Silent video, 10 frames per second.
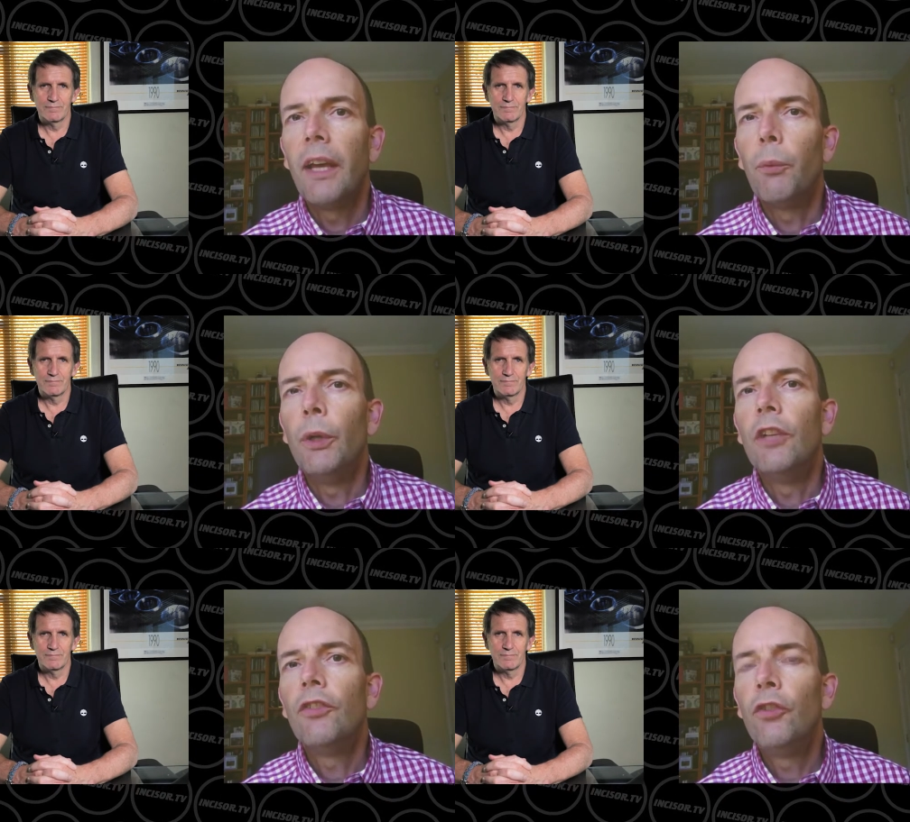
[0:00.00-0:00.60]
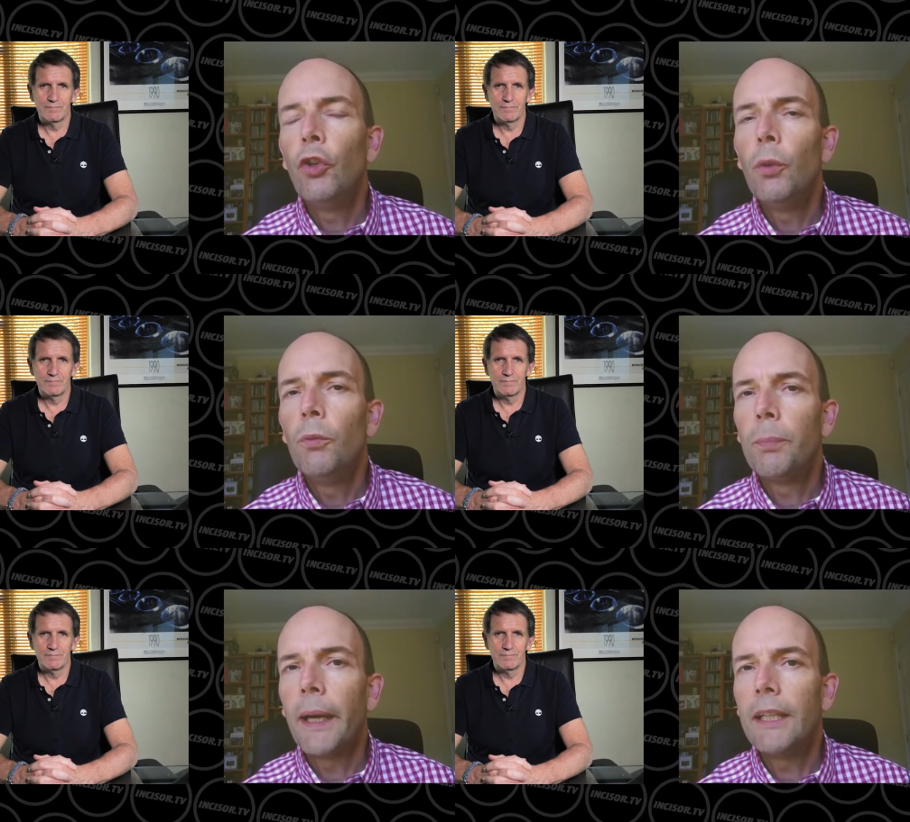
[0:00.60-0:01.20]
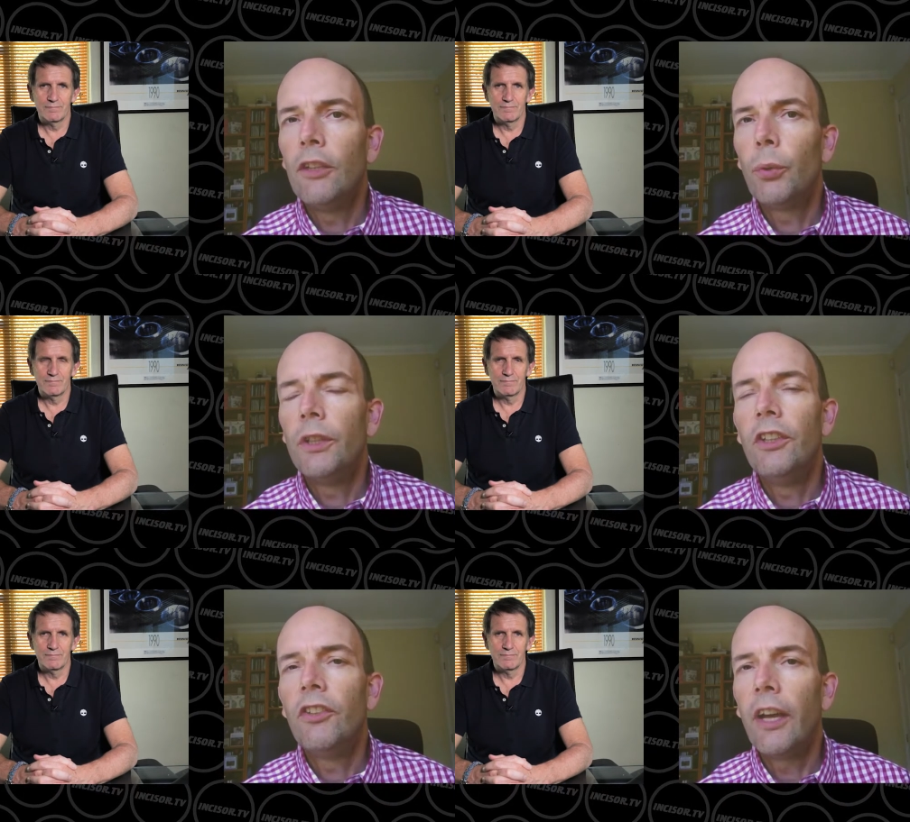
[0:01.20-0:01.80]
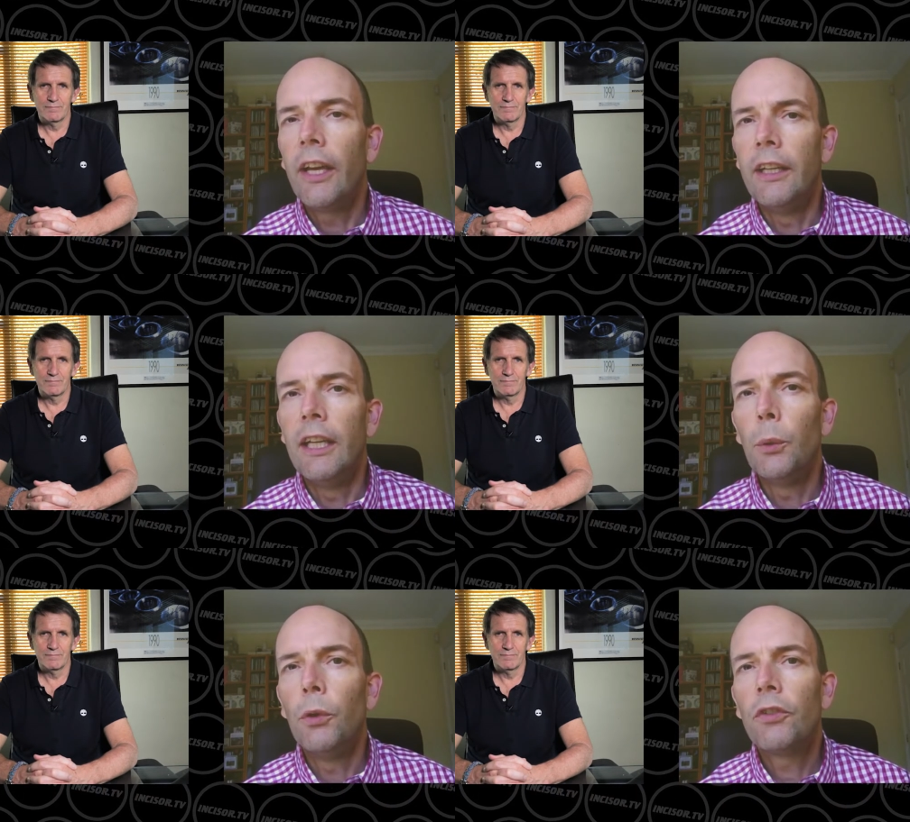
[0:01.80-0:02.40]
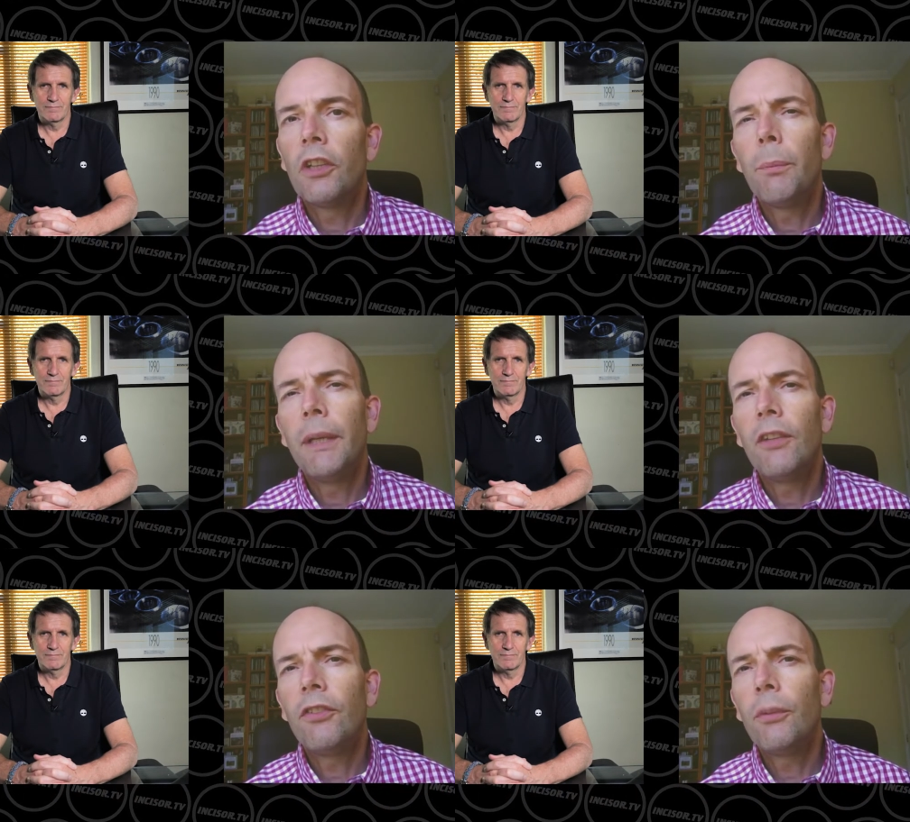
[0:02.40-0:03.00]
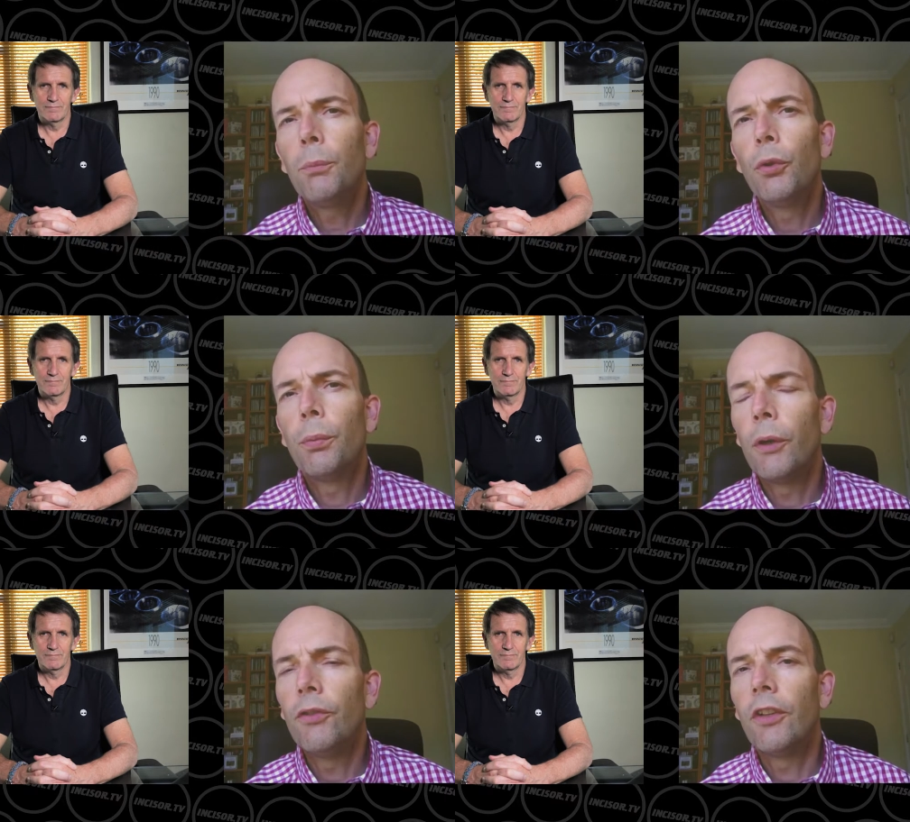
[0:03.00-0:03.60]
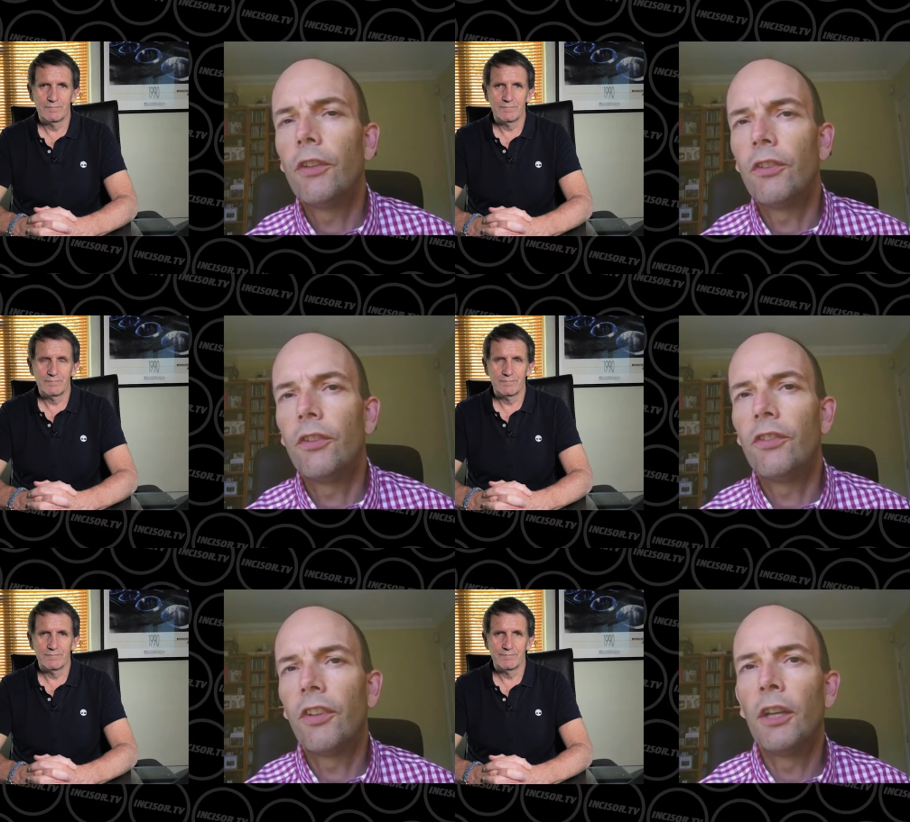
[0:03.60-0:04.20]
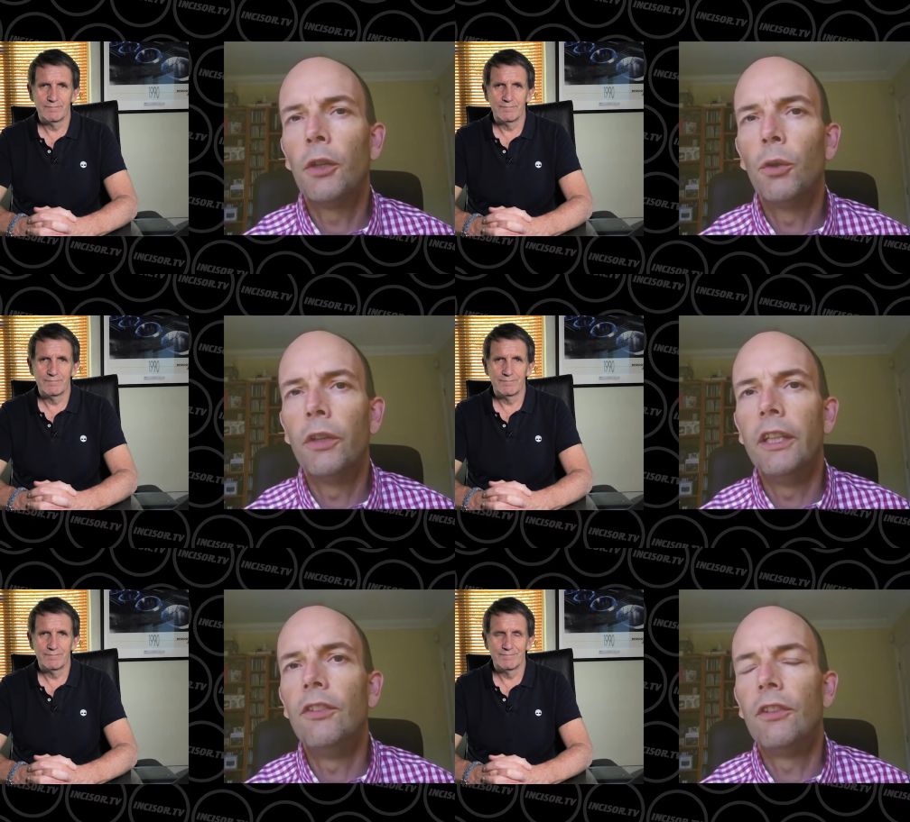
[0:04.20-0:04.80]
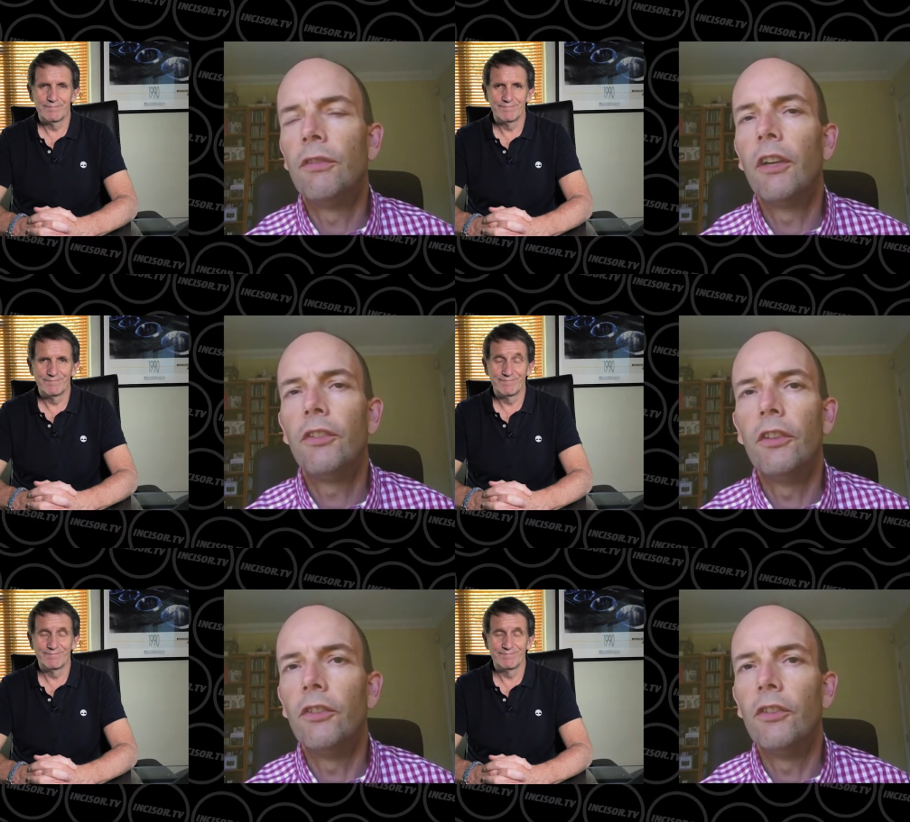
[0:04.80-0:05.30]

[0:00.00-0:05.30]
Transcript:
Speaker 1: we assumed back in 2010 it was going to be a simple process to sell these devices,